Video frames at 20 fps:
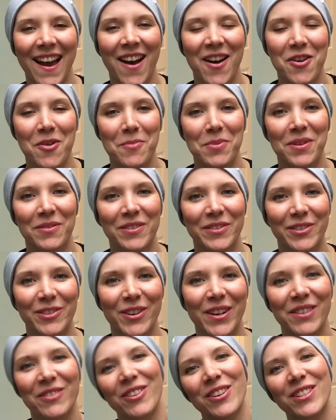Hope you've
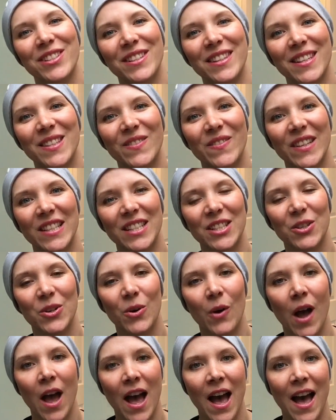enjoyed watching this
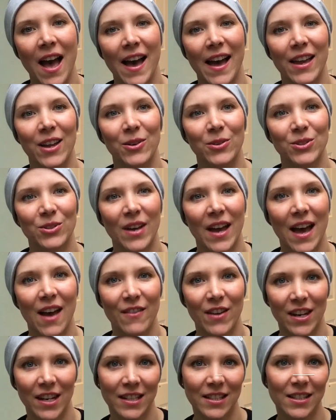video. I also have
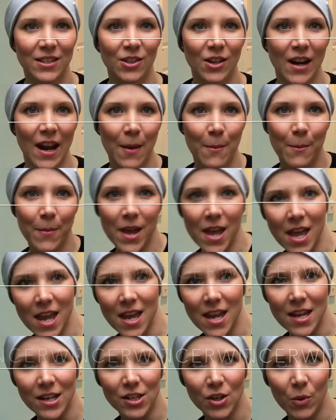an Instagram
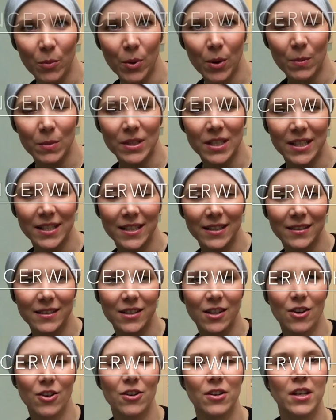page, I'll pop the details
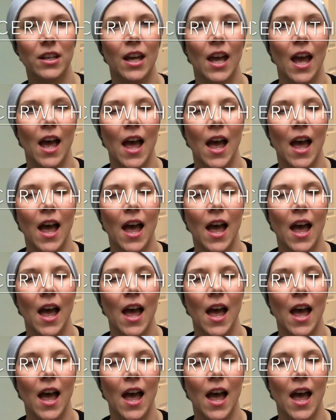on.